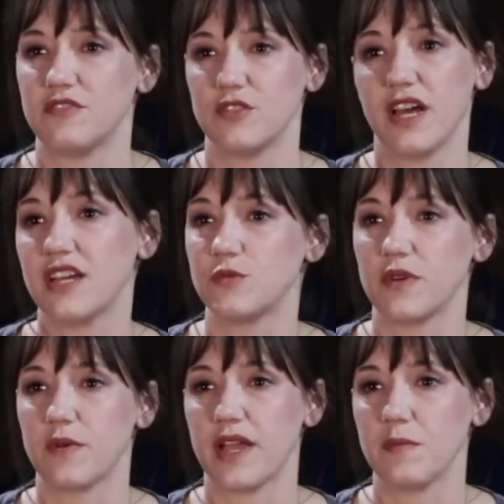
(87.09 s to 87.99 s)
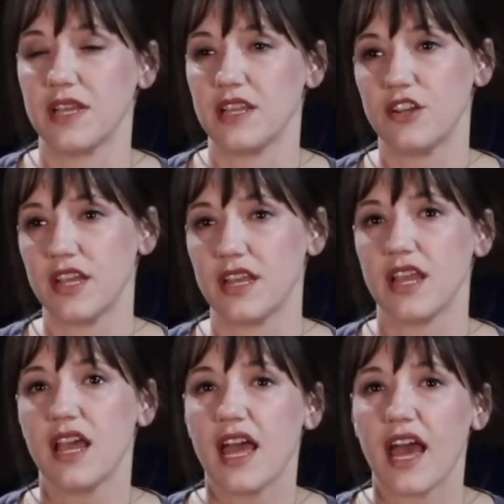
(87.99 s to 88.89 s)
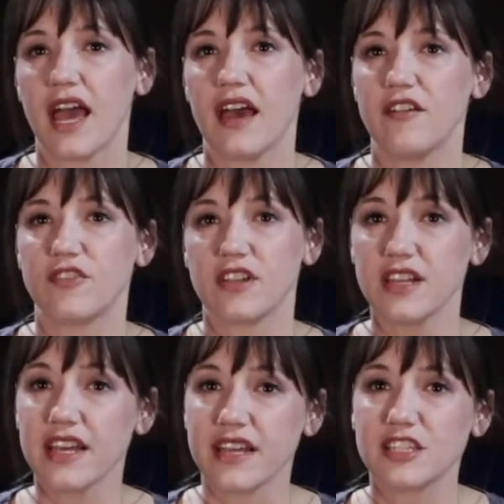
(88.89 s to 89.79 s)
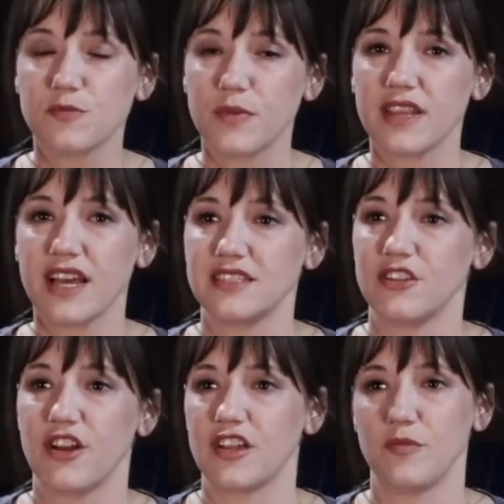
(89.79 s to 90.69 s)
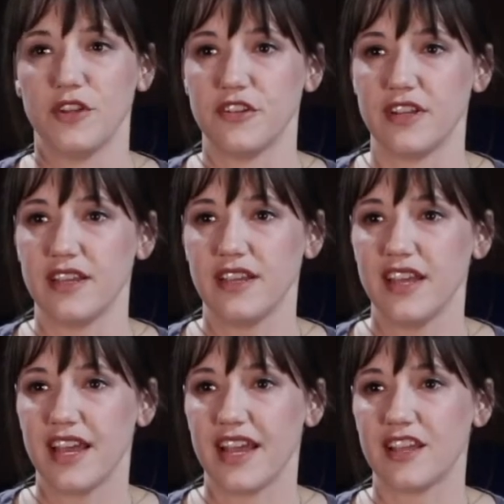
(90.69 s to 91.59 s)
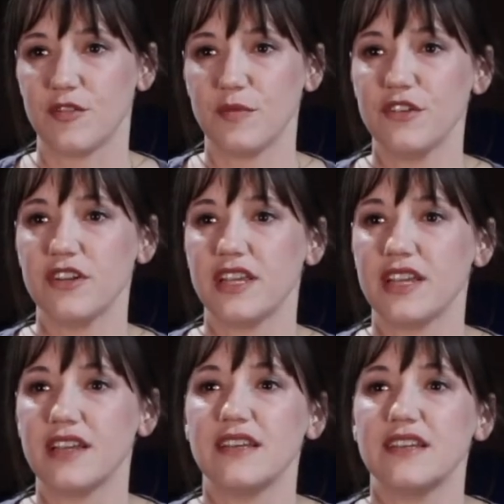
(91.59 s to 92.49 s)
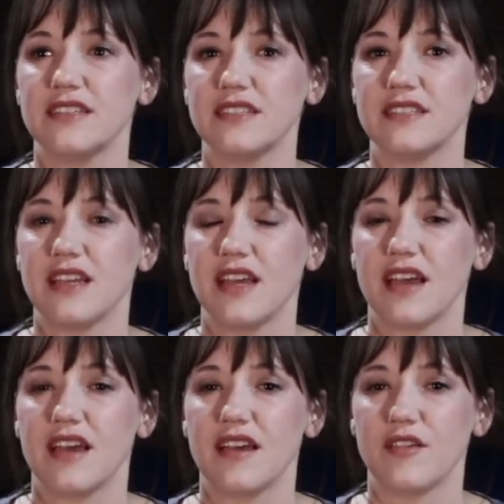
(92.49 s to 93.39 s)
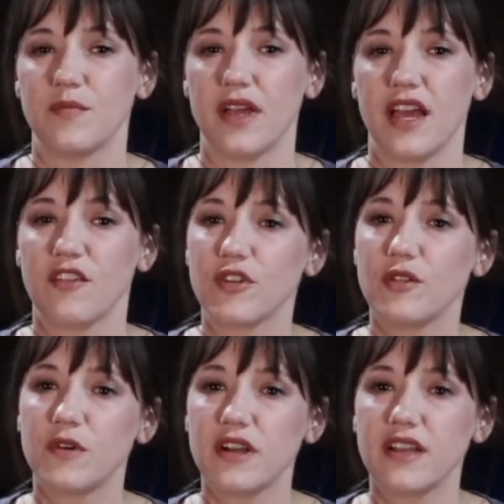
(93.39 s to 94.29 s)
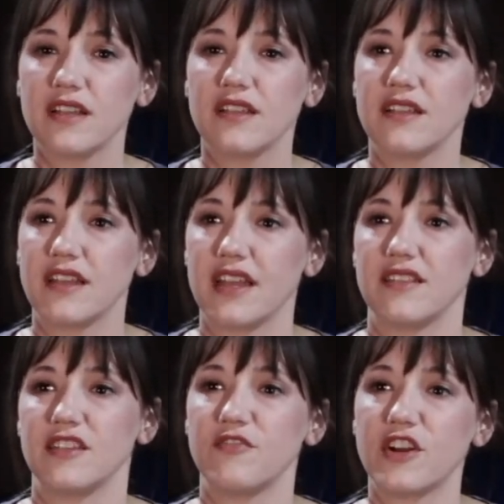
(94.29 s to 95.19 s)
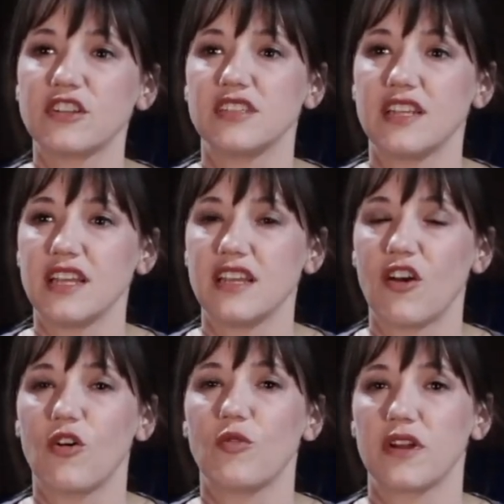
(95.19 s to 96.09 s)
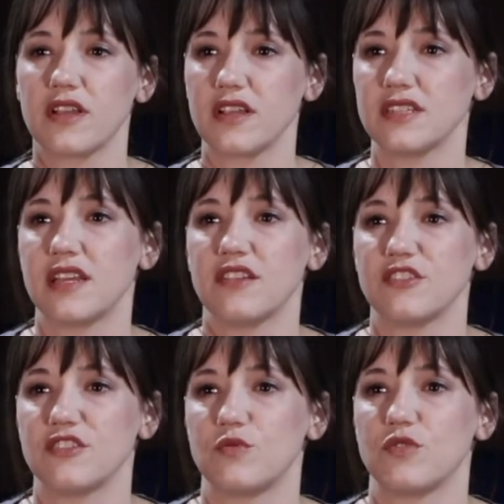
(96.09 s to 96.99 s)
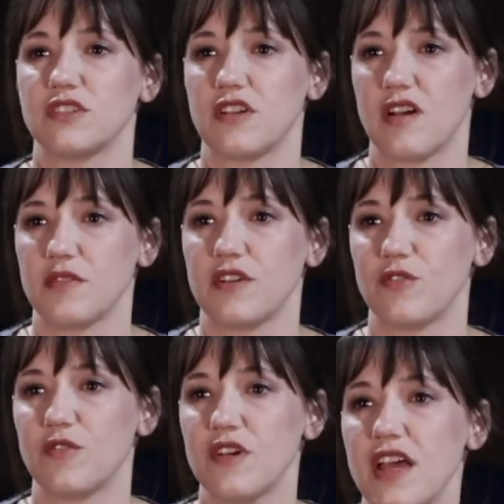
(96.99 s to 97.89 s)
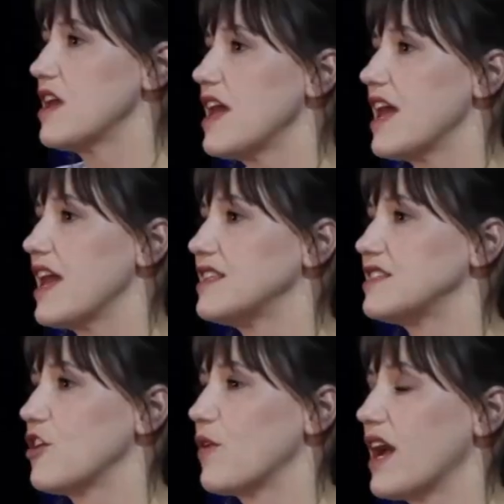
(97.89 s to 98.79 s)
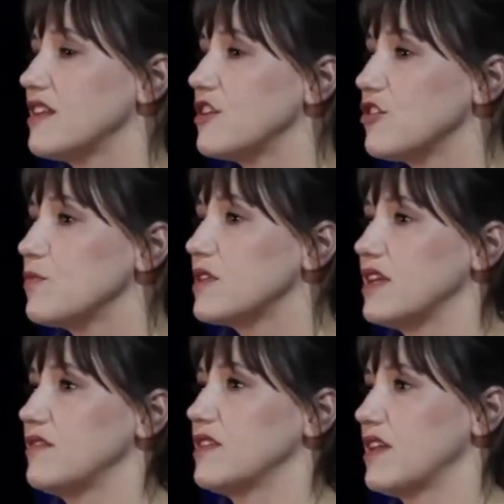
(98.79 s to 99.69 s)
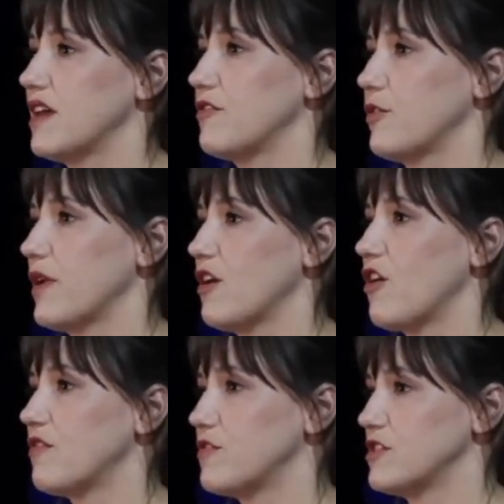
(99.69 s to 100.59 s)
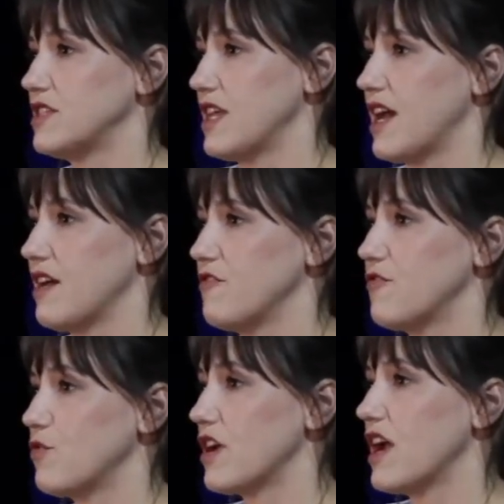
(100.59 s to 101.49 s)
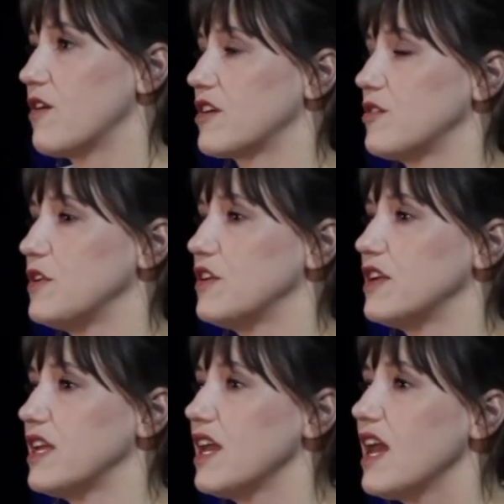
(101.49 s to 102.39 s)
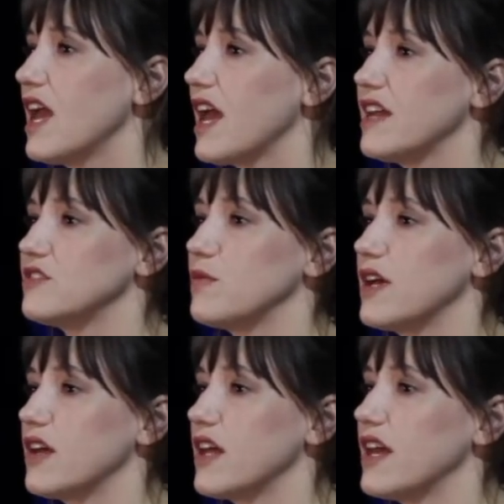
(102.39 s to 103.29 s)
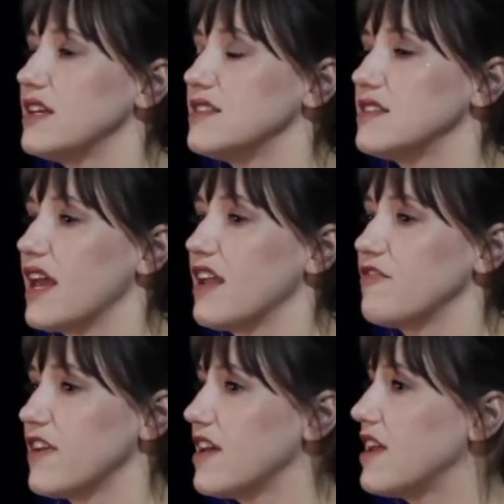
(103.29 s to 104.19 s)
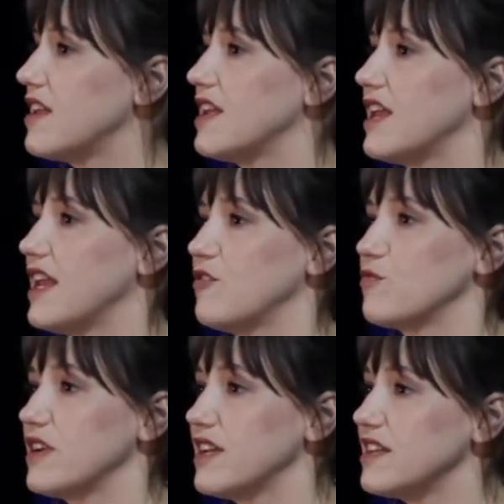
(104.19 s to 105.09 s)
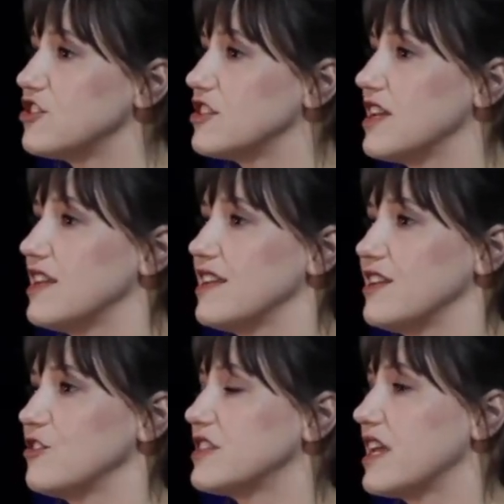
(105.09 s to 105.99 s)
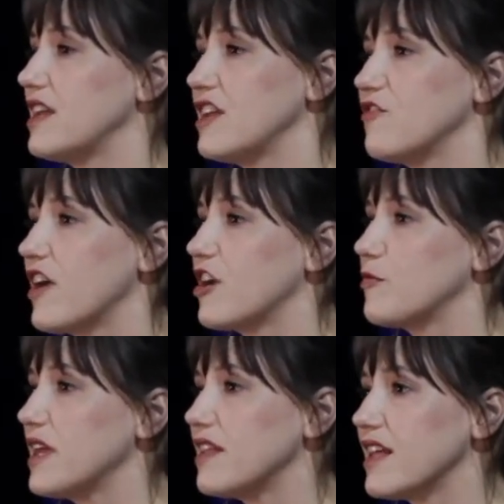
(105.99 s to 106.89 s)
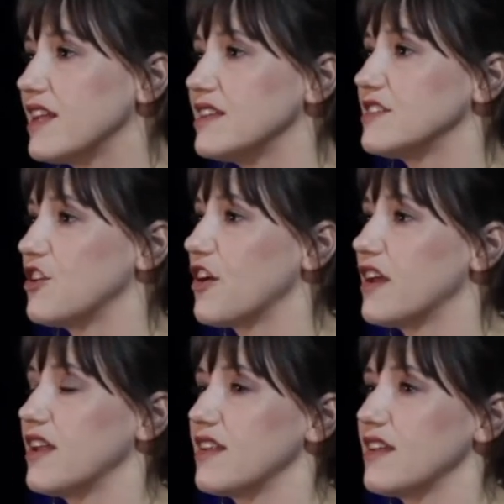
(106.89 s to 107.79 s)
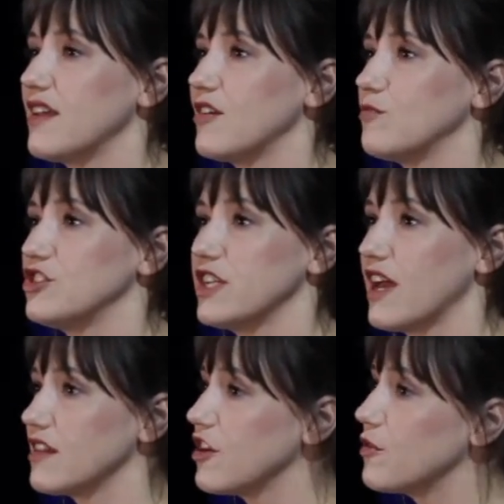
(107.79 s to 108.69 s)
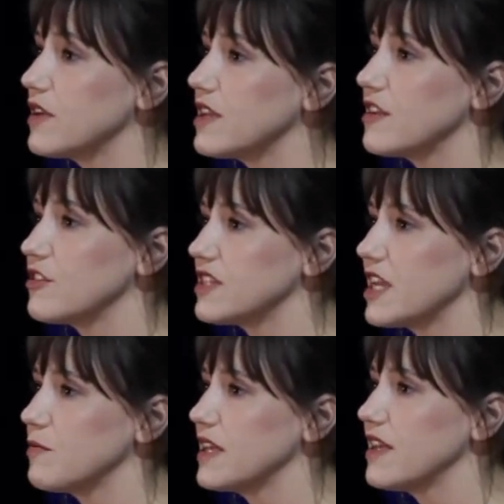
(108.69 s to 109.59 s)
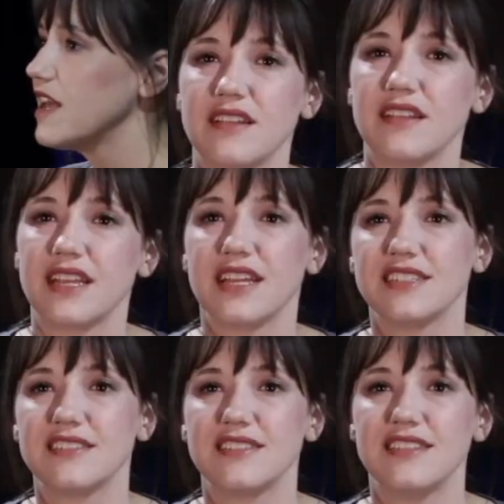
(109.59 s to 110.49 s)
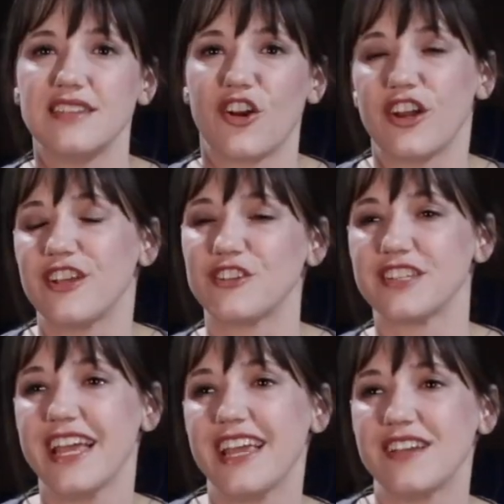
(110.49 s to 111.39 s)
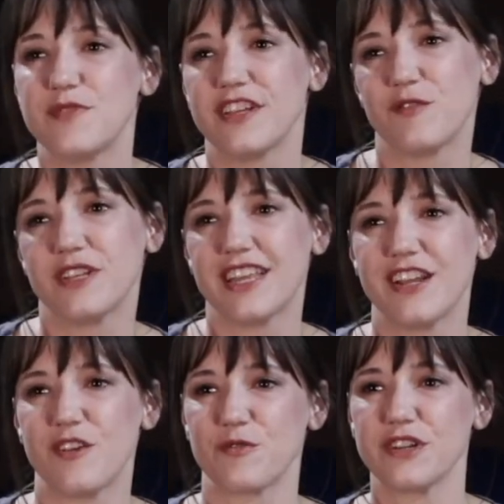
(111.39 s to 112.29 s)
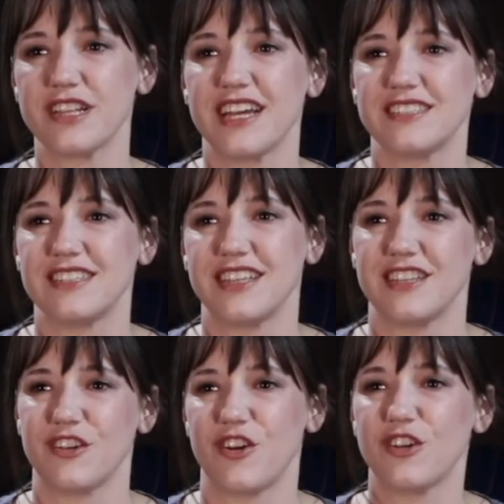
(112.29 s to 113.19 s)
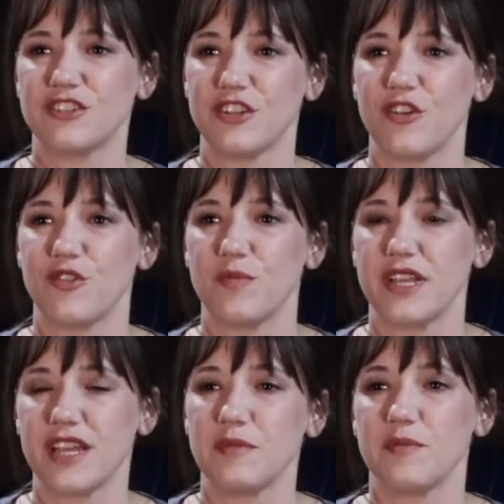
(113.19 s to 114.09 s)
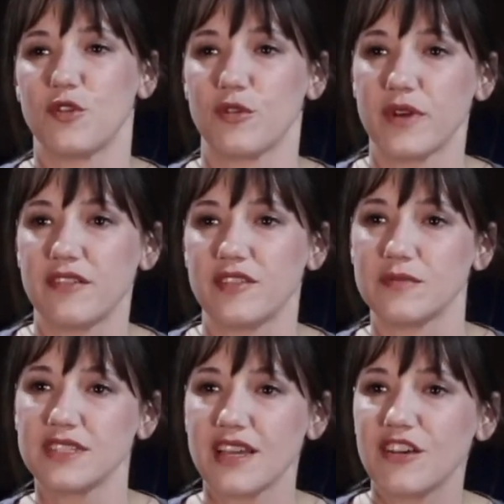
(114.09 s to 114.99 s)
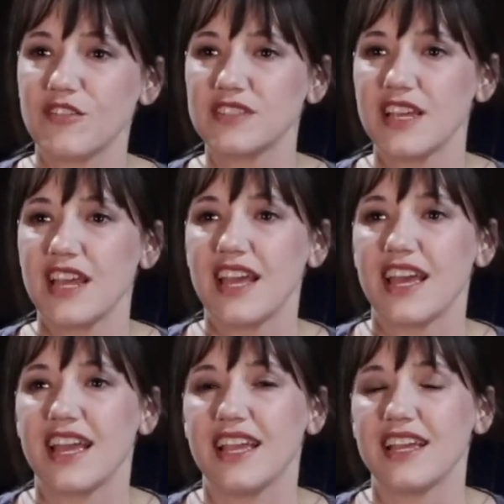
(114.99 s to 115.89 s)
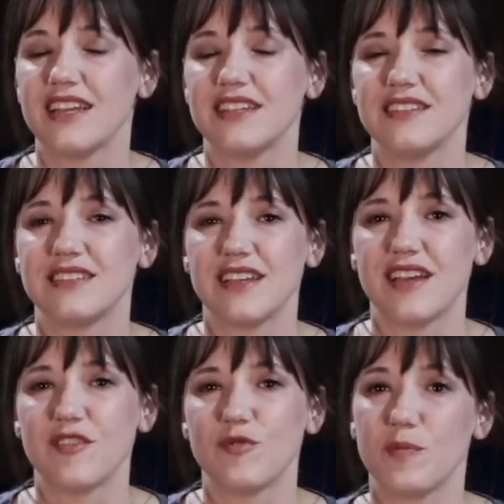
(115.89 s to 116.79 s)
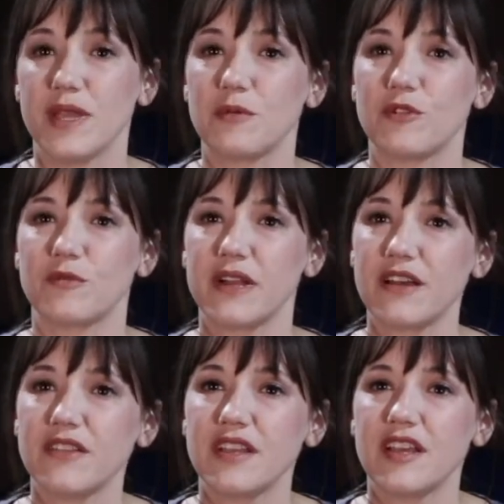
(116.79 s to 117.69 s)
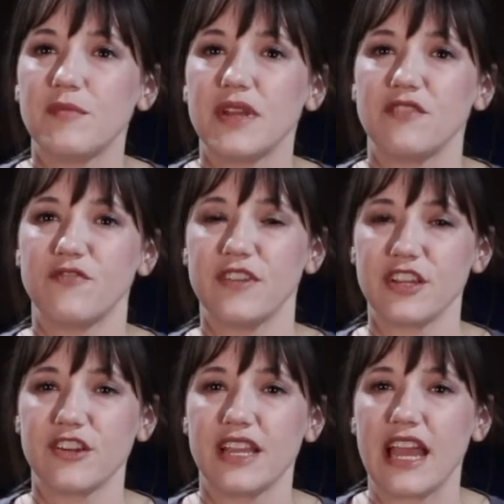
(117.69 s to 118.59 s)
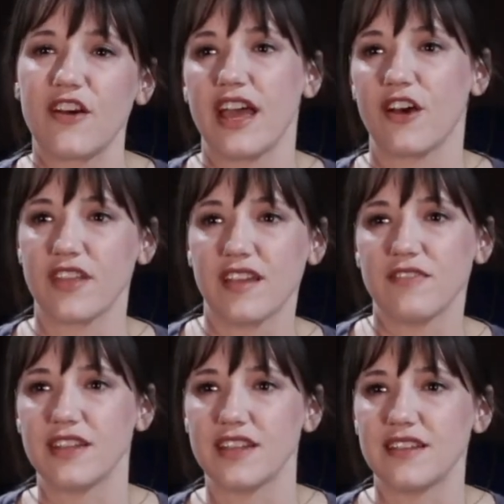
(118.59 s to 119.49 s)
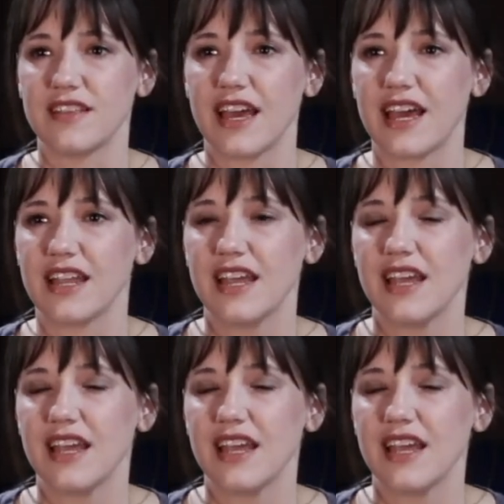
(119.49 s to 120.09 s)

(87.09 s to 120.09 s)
So that's one way. I mean, you can have cliques, but that's not community. And community is everyone and the diversity all working together towards a common goal. And so I do believe that the FOA offers that for our community, as well as a fun and rich and entertaining environment that is not shallow in entertainment. The kids are entertained, but what they don't realize is that they're also becoming more aware of themselves and the people around them and figuring out how they fit into that.